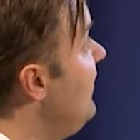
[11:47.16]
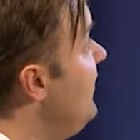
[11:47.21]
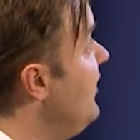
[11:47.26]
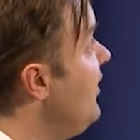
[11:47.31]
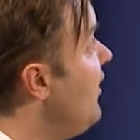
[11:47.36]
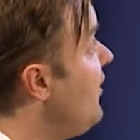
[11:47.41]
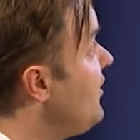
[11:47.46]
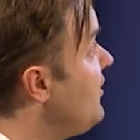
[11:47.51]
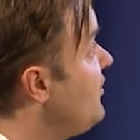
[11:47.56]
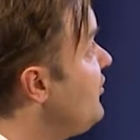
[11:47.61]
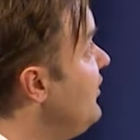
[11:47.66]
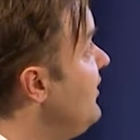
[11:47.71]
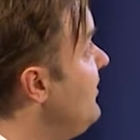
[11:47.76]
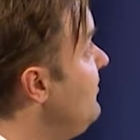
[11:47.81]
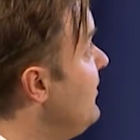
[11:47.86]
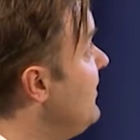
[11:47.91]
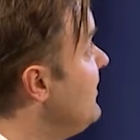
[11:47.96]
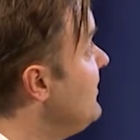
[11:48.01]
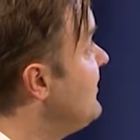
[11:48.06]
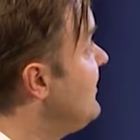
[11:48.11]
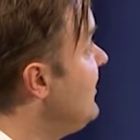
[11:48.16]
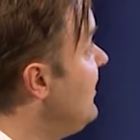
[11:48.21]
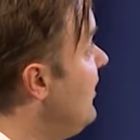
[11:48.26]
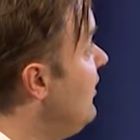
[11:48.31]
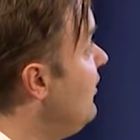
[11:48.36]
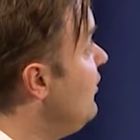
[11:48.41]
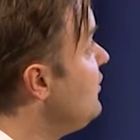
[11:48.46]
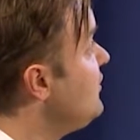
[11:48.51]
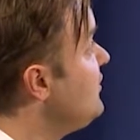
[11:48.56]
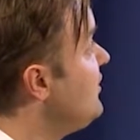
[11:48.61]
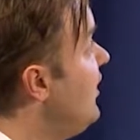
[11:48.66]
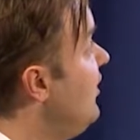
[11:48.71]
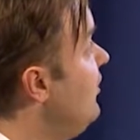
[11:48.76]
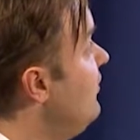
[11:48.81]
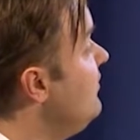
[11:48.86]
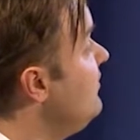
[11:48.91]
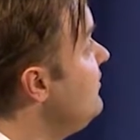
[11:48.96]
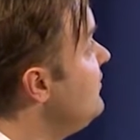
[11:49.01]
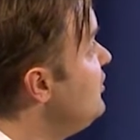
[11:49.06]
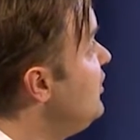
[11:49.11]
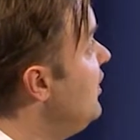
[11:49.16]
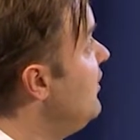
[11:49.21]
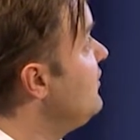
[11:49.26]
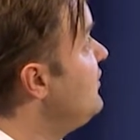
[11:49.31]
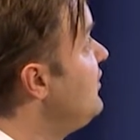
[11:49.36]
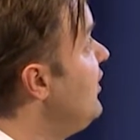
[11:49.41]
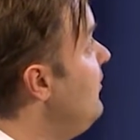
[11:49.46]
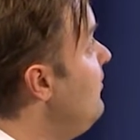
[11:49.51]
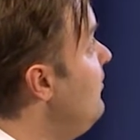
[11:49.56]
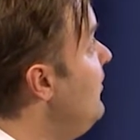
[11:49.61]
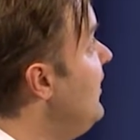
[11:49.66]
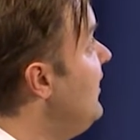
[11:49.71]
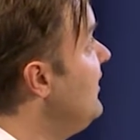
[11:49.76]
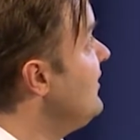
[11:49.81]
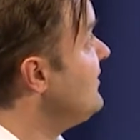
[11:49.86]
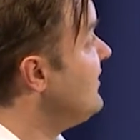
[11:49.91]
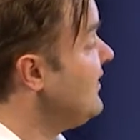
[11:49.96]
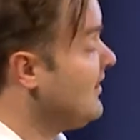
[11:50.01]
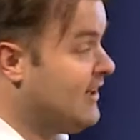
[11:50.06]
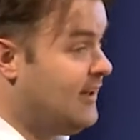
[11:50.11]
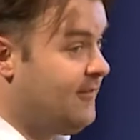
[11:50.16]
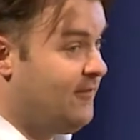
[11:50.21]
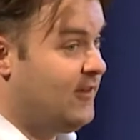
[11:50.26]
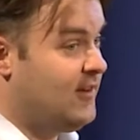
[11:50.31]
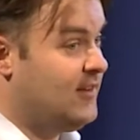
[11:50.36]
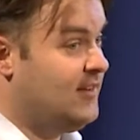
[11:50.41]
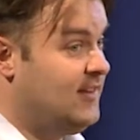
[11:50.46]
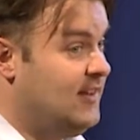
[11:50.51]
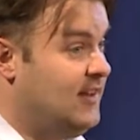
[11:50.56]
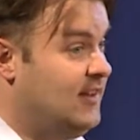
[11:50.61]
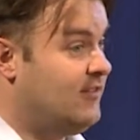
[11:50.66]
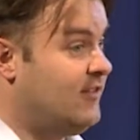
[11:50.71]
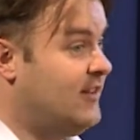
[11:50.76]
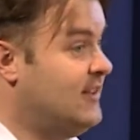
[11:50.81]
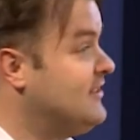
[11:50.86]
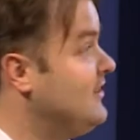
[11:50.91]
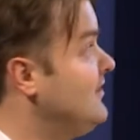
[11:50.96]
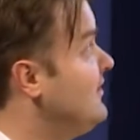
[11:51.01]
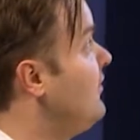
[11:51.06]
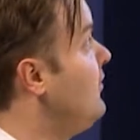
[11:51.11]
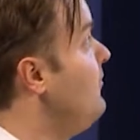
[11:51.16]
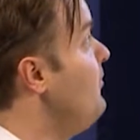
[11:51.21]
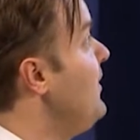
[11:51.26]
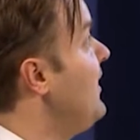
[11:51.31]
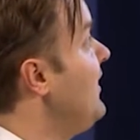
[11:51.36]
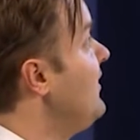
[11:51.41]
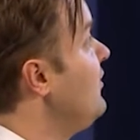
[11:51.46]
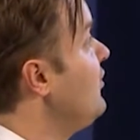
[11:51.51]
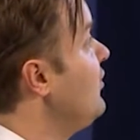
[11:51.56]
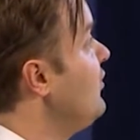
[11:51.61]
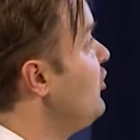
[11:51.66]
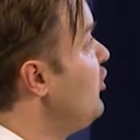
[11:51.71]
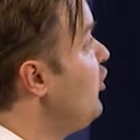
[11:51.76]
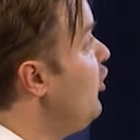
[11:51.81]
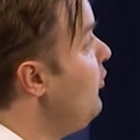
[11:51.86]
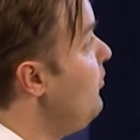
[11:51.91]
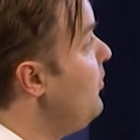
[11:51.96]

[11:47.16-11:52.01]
other treatments also show some significant increases compared to control,